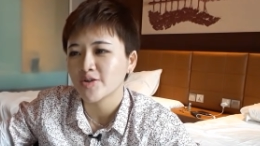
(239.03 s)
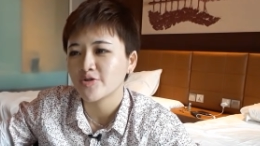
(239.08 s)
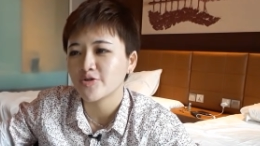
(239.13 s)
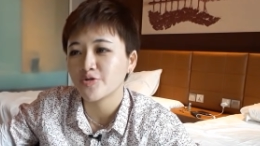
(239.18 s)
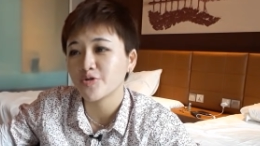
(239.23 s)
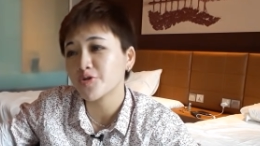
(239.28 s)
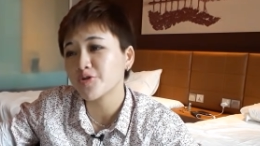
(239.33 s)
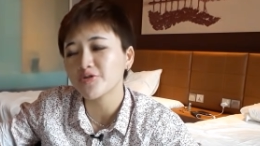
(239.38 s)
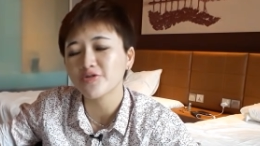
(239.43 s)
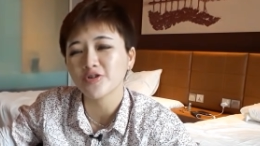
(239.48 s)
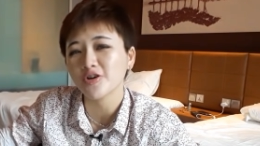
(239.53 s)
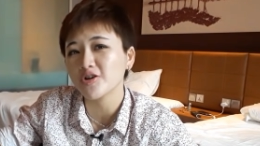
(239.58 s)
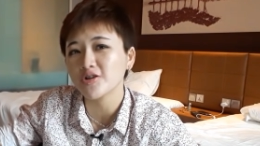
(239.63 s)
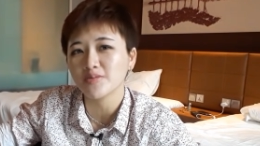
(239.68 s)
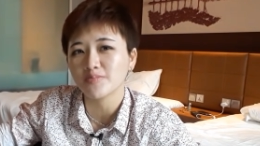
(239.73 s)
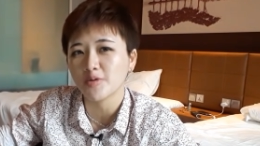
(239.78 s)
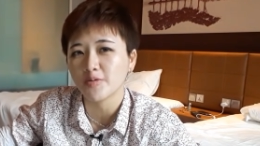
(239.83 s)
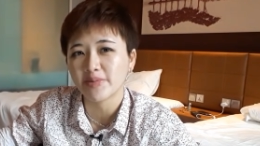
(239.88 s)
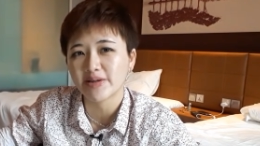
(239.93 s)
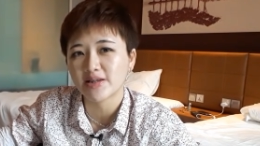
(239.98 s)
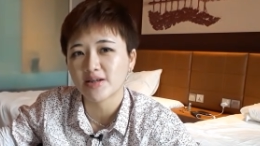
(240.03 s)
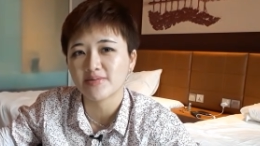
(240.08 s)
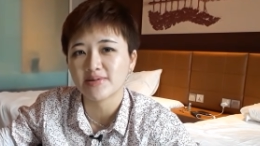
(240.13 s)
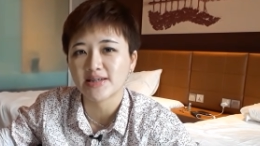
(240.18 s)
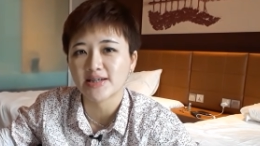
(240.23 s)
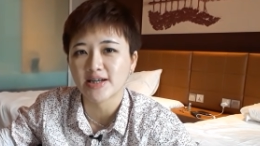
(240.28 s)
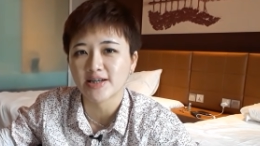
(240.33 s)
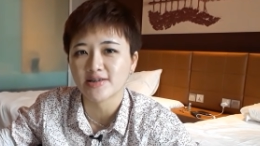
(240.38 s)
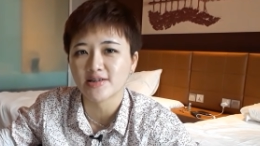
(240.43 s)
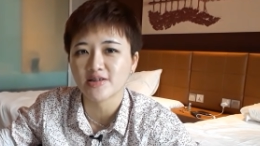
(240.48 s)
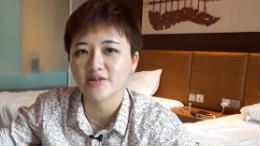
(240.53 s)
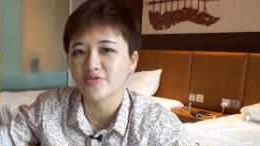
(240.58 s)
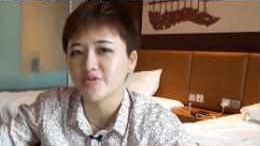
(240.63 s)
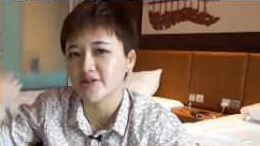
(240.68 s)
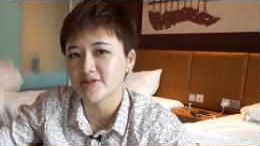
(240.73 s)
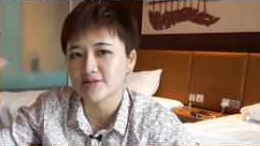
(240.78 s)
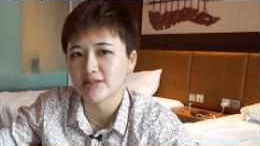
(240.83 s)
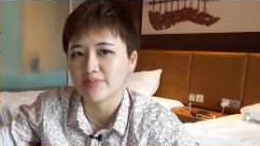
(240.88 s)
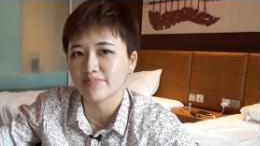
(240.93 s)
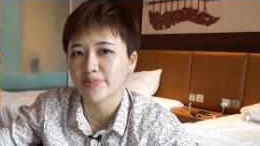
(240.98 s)
You use all the momentum indicators,
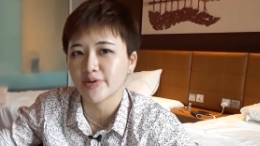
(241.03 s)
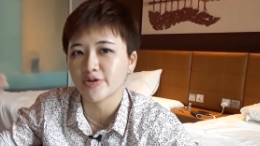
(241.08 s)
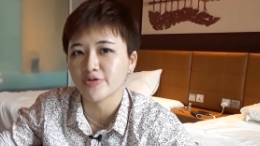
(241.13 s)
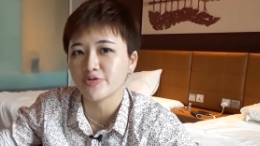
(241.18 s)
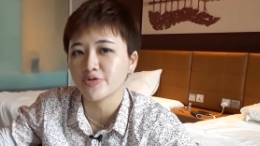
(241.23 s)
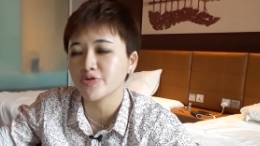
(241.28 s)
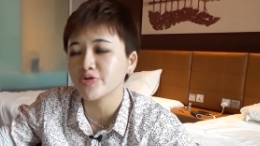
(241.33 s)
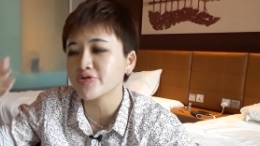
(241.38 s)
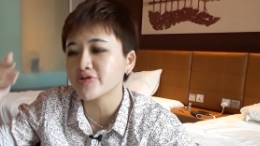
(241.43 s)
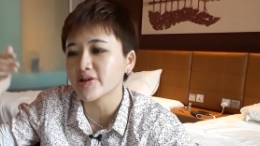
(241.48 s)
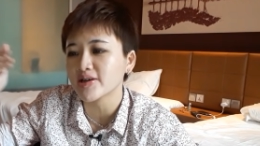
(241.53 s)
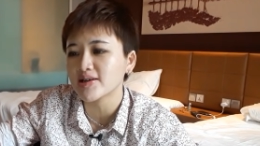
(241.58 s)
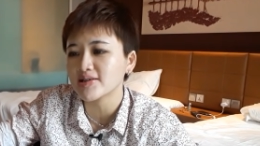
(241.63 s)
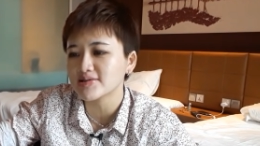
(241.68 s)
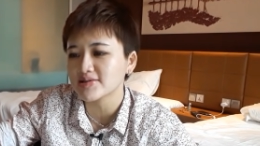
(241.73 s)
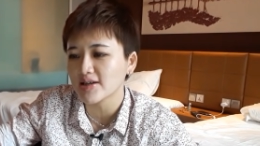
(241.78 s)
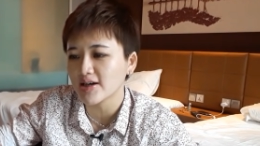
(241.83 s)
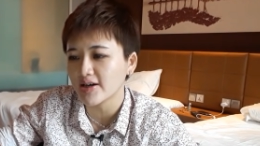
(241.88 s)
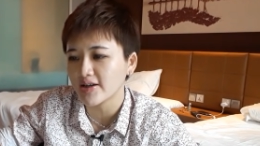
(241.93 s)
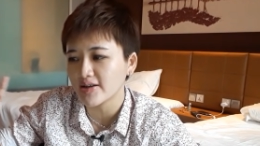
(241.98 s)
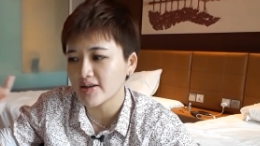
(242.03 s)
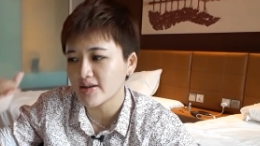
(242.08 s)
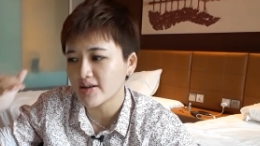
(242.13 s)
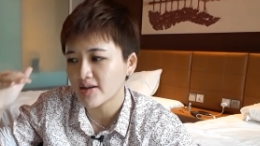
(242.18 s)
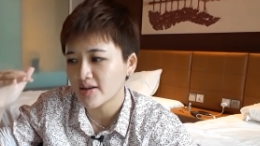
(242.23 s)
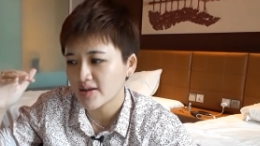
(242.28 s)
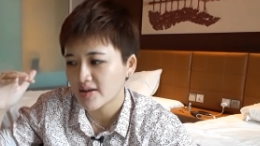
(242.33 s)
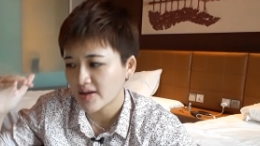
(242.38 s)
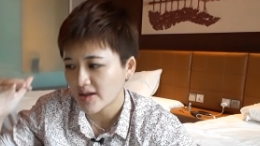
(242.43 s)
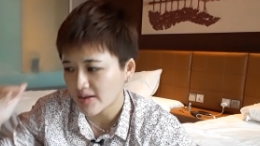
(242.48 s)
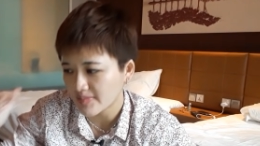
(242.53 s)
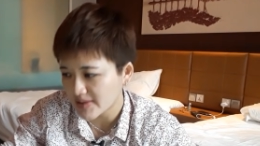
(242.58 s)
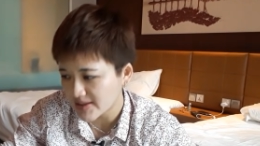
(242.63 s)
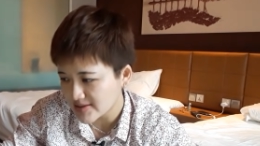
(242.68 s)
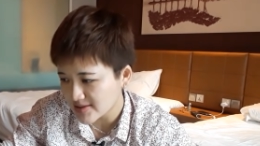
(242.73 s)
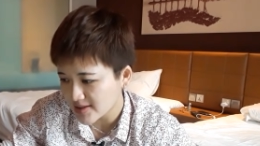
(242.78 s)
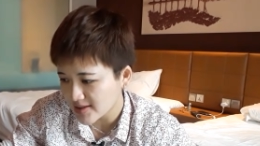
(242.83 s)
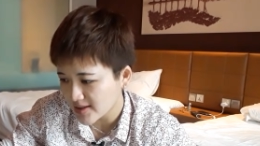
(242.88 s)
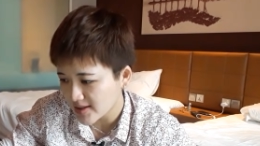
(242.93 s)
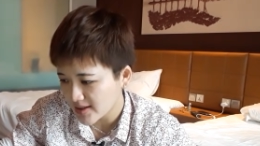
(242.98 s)
for example. You use RSI,
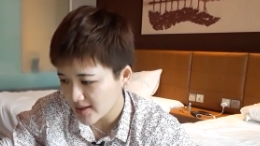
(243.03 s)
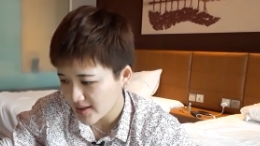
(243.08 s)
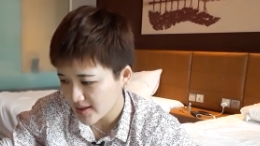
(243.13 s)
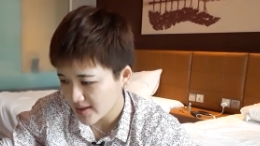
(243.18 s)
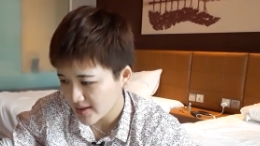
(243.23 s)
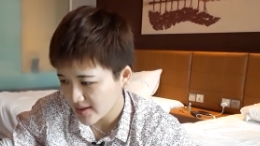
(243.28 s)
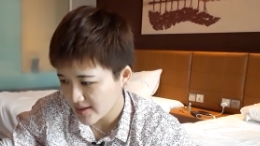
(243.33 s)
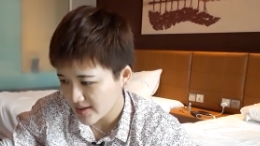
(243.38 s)
MACD